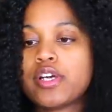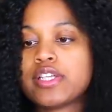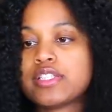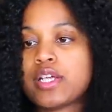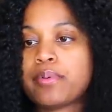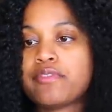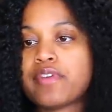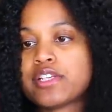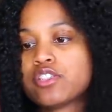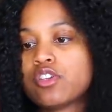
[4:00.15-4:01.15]
It's their
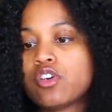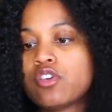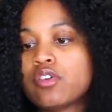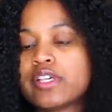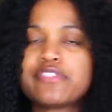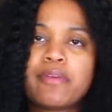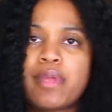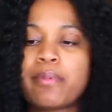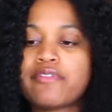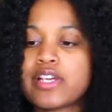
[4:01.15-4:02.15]
professional, it's from
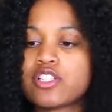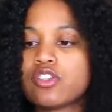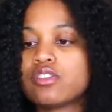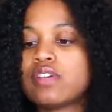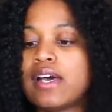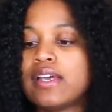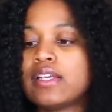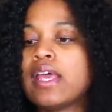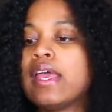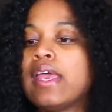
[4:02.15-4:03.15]
their professional
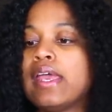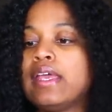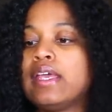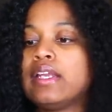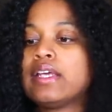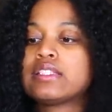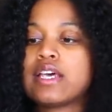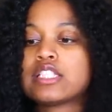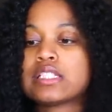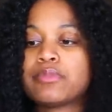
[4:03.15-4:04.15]
line and it's
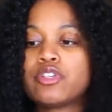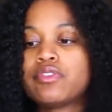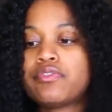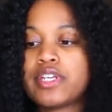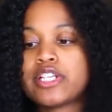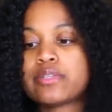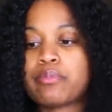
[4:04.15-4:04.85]
a smooth finish